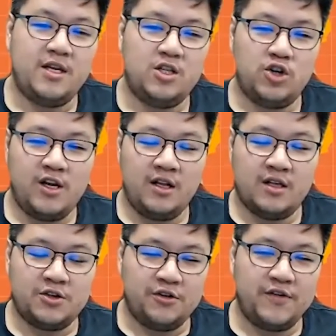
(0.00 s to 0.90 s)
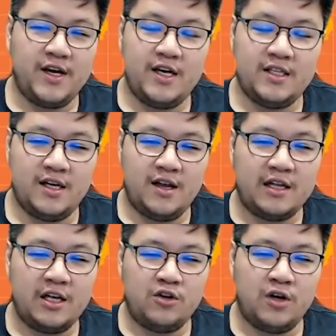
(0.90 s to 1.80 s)
joining the surveys and
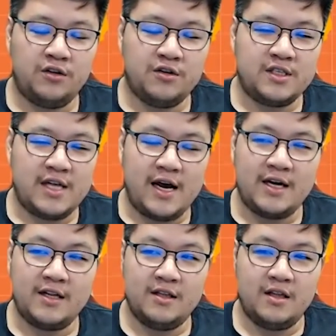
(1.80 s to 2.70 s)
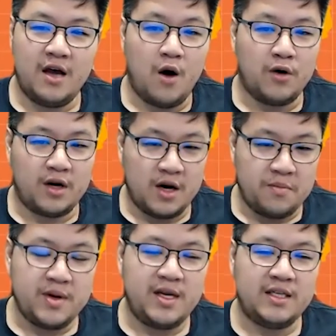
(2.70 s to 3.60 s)
getting to understand our
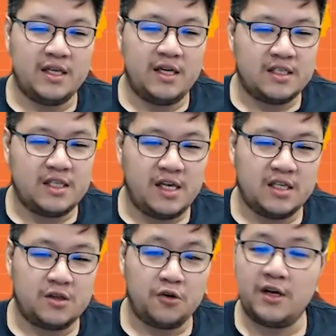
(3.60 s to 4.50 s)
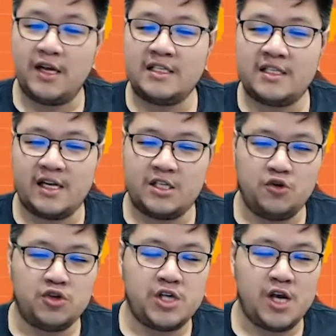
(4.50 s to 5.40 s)
companies and its needs through the insights
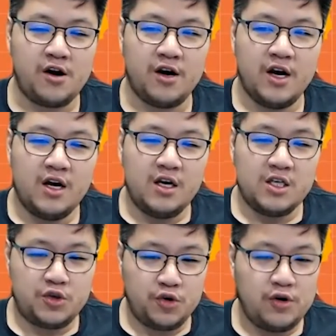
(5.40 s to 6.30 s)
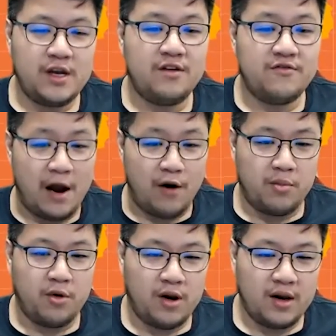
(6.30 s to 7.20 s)
you share is truly
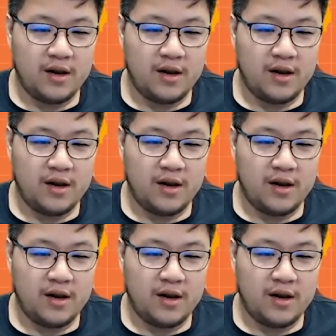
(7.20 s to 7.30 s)
invaluable.